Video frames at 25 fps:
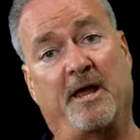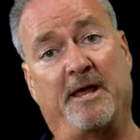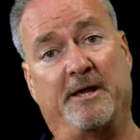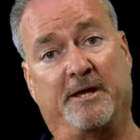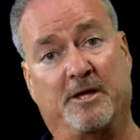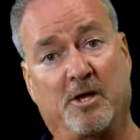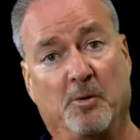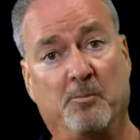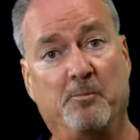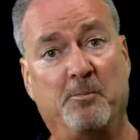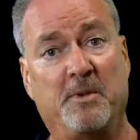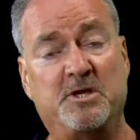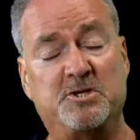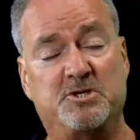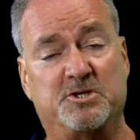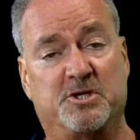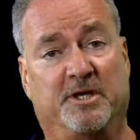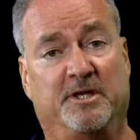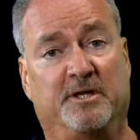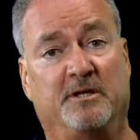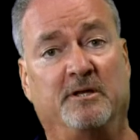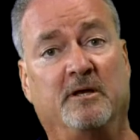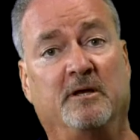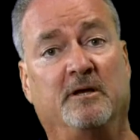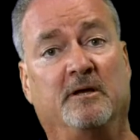a
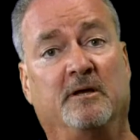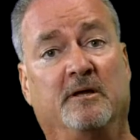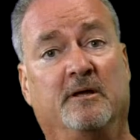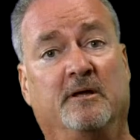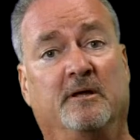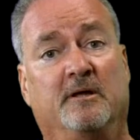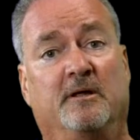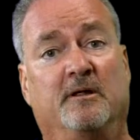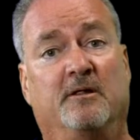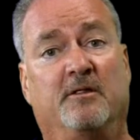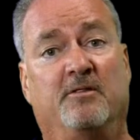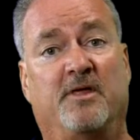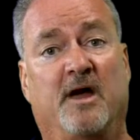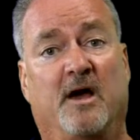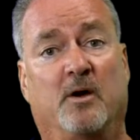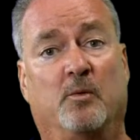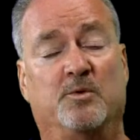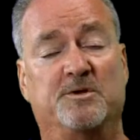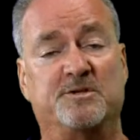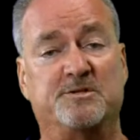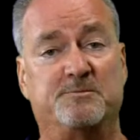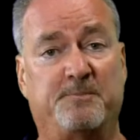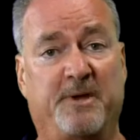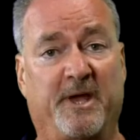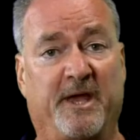commission that
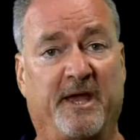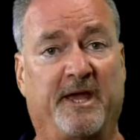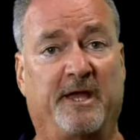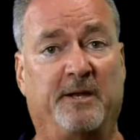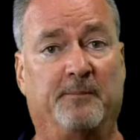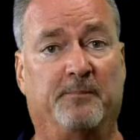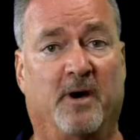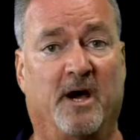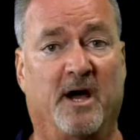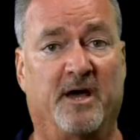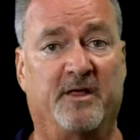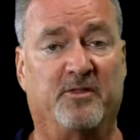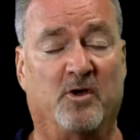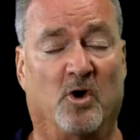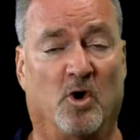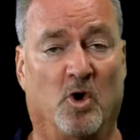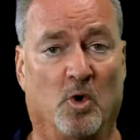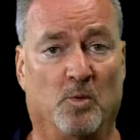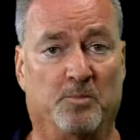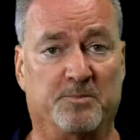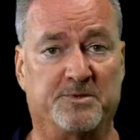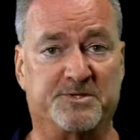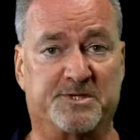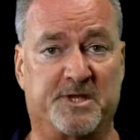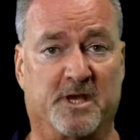was paid by the
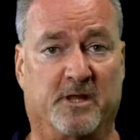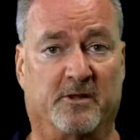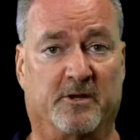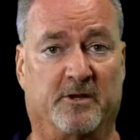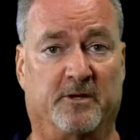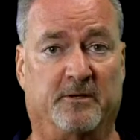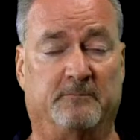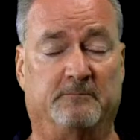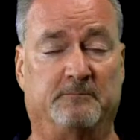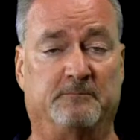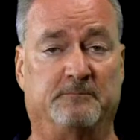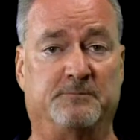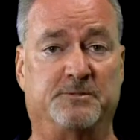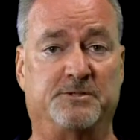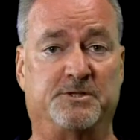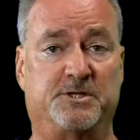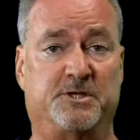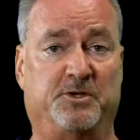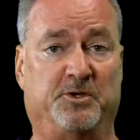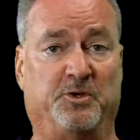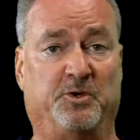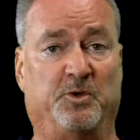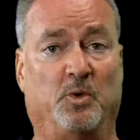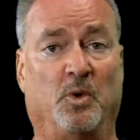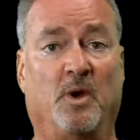home seller
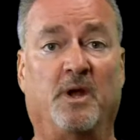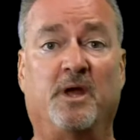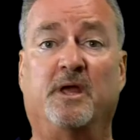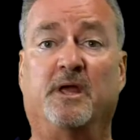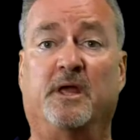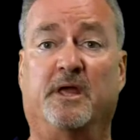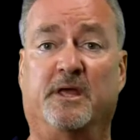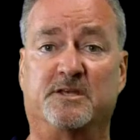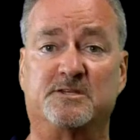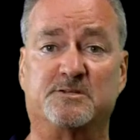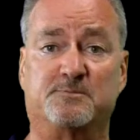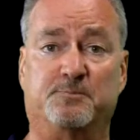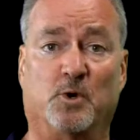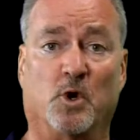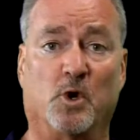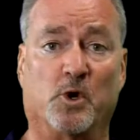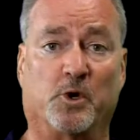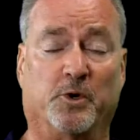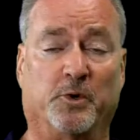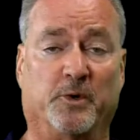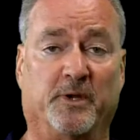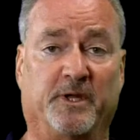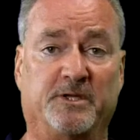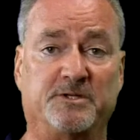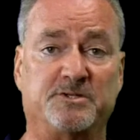to his
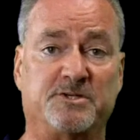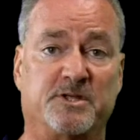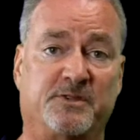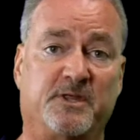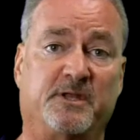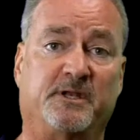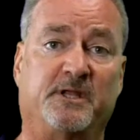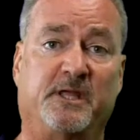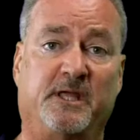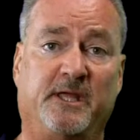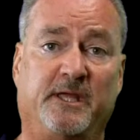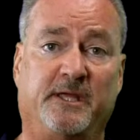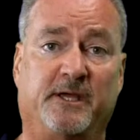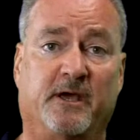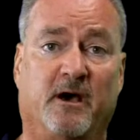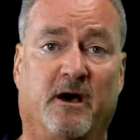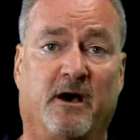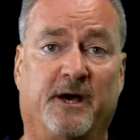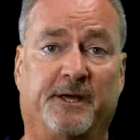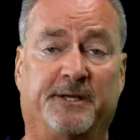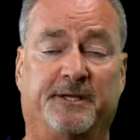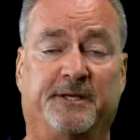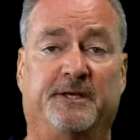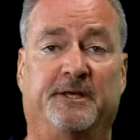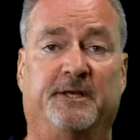brokerage, and then he
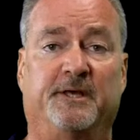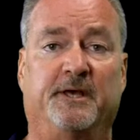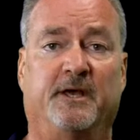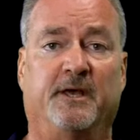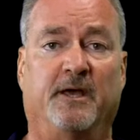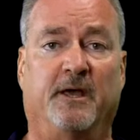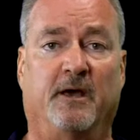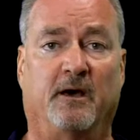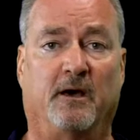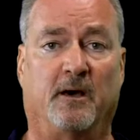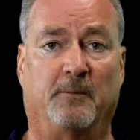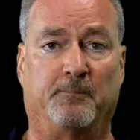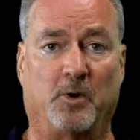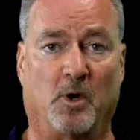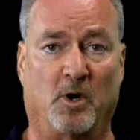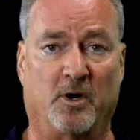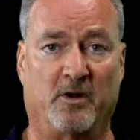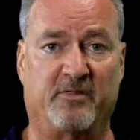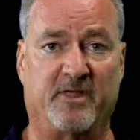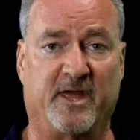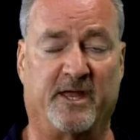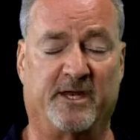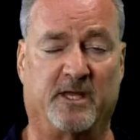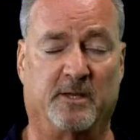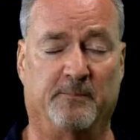got part
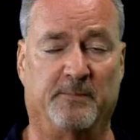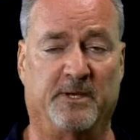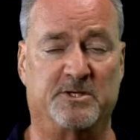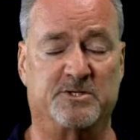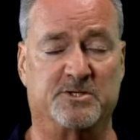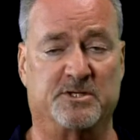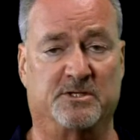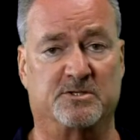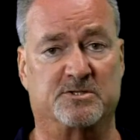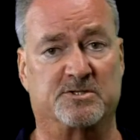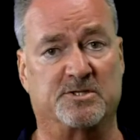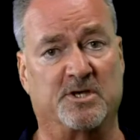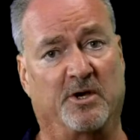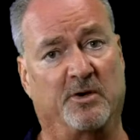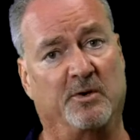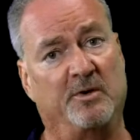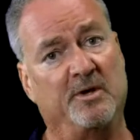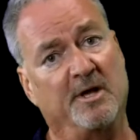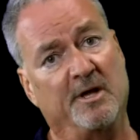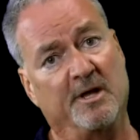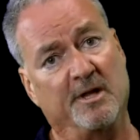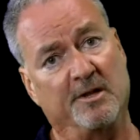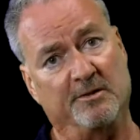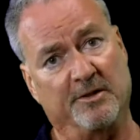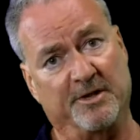of that commission.
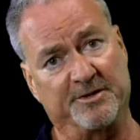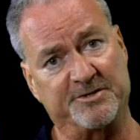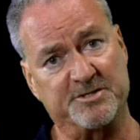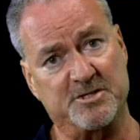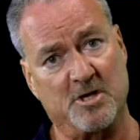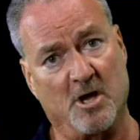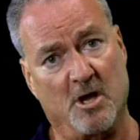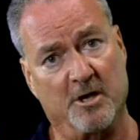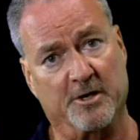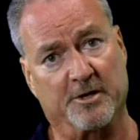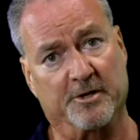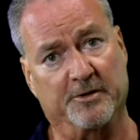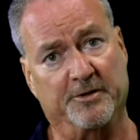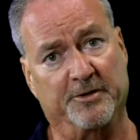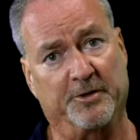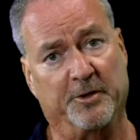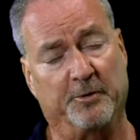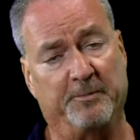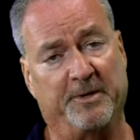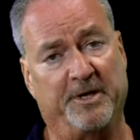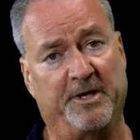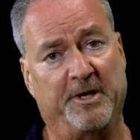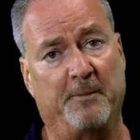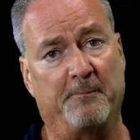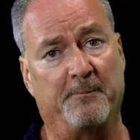So let's talk a
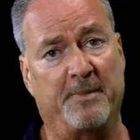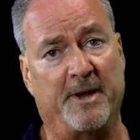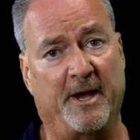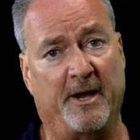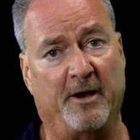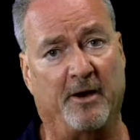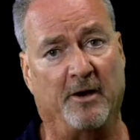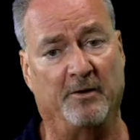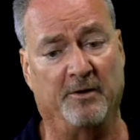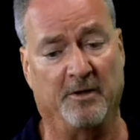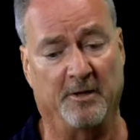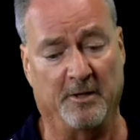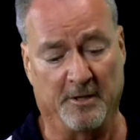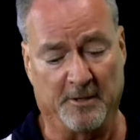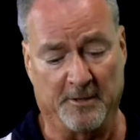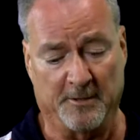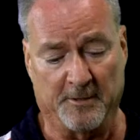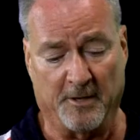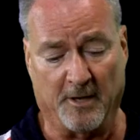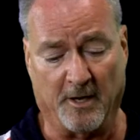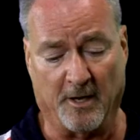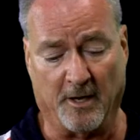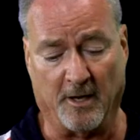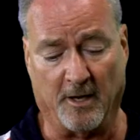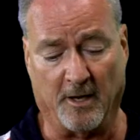little bit about
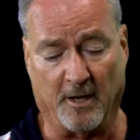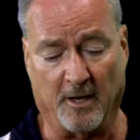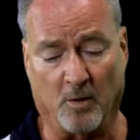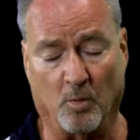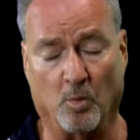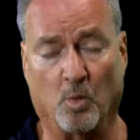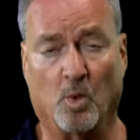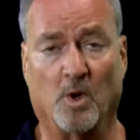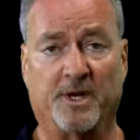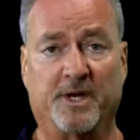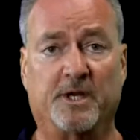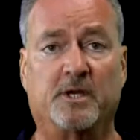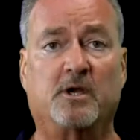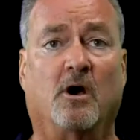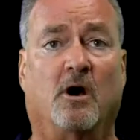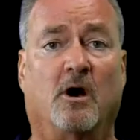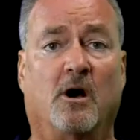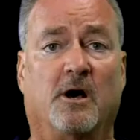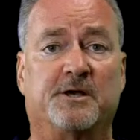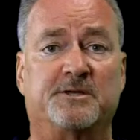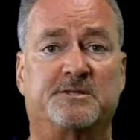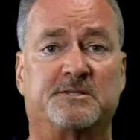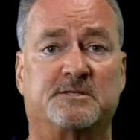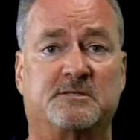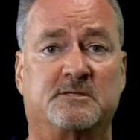what it
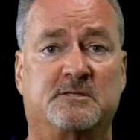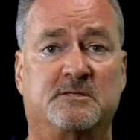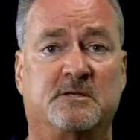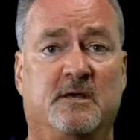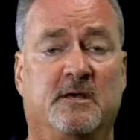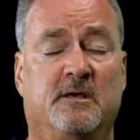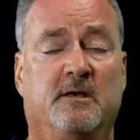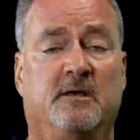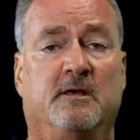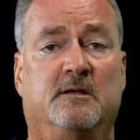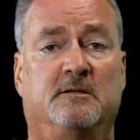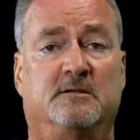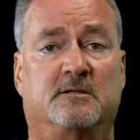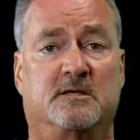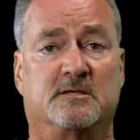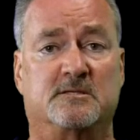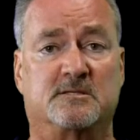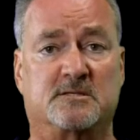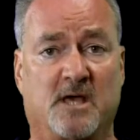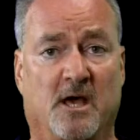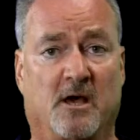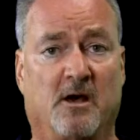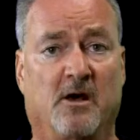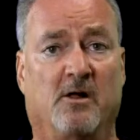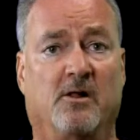costs to
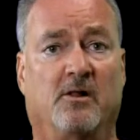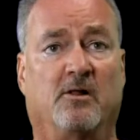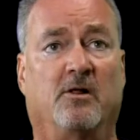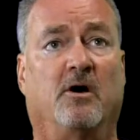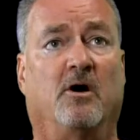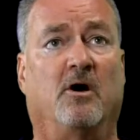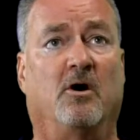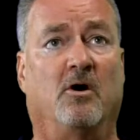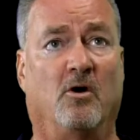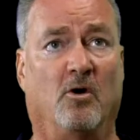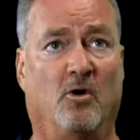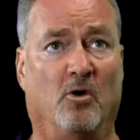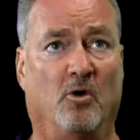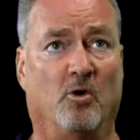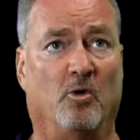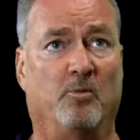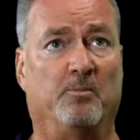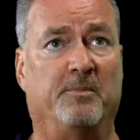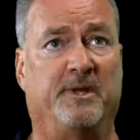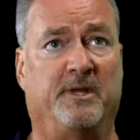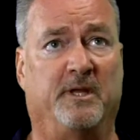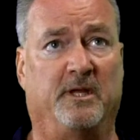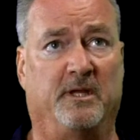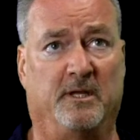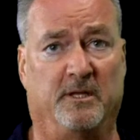sell a
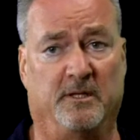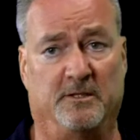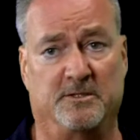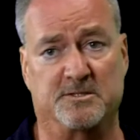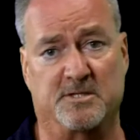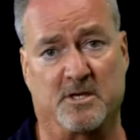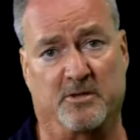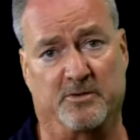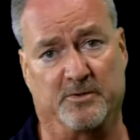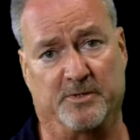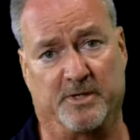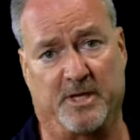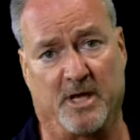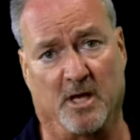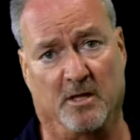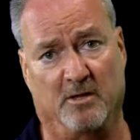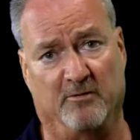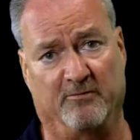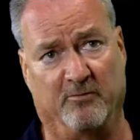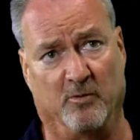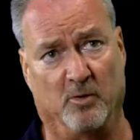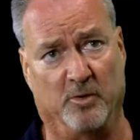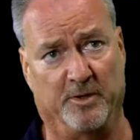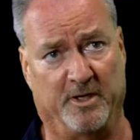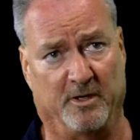home in Southern
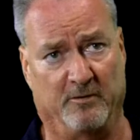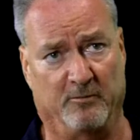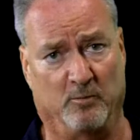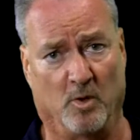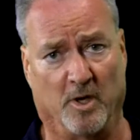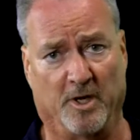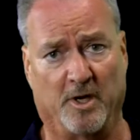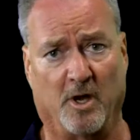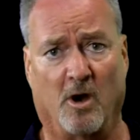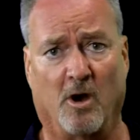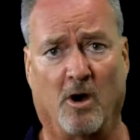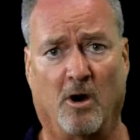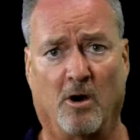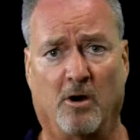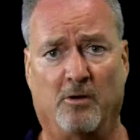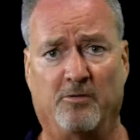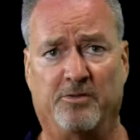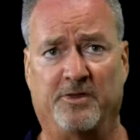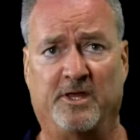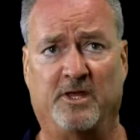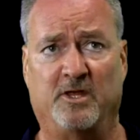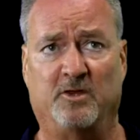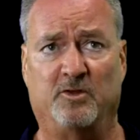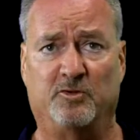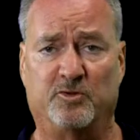California. What are
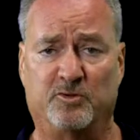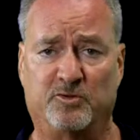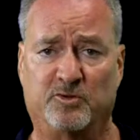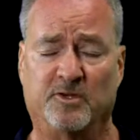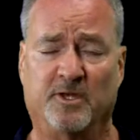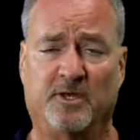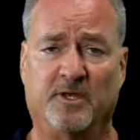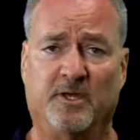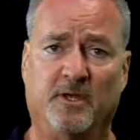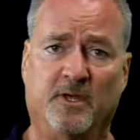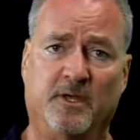these